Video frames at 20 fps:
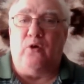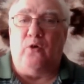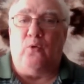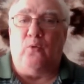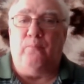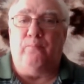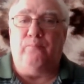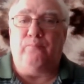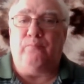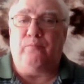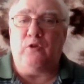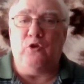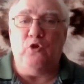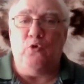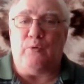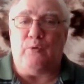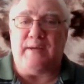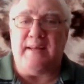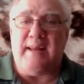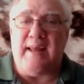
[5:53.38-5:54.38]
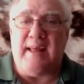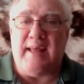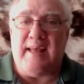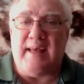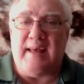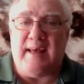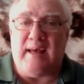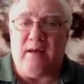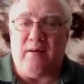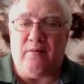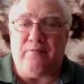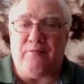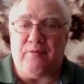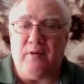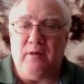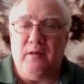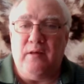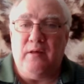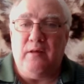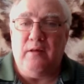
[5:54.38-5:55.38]
So you can
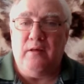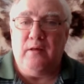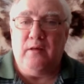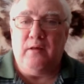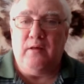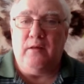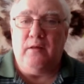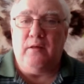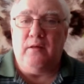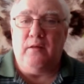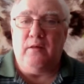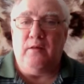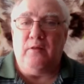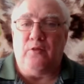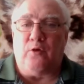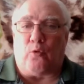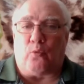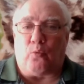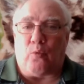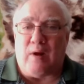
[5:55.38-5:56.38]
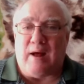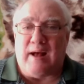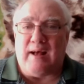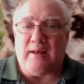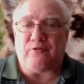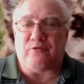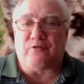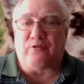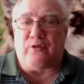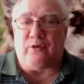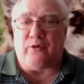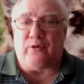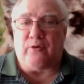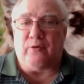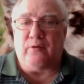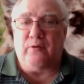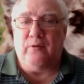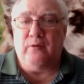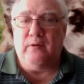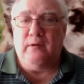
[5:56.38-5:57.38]
have the
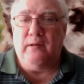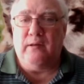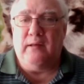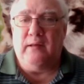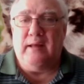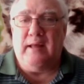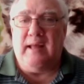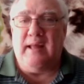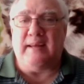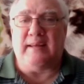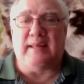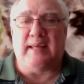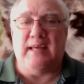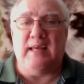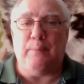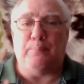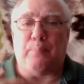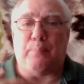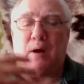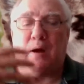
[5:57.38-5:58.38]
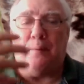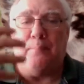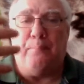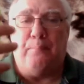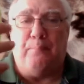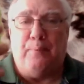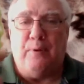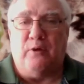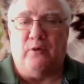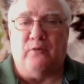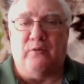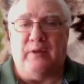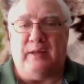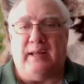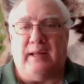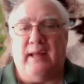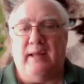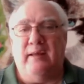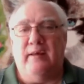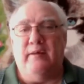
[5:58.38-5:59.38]
roster and keep on
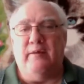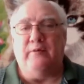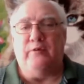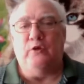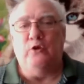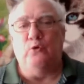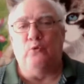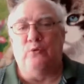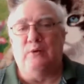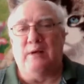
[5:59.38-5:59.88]
building it.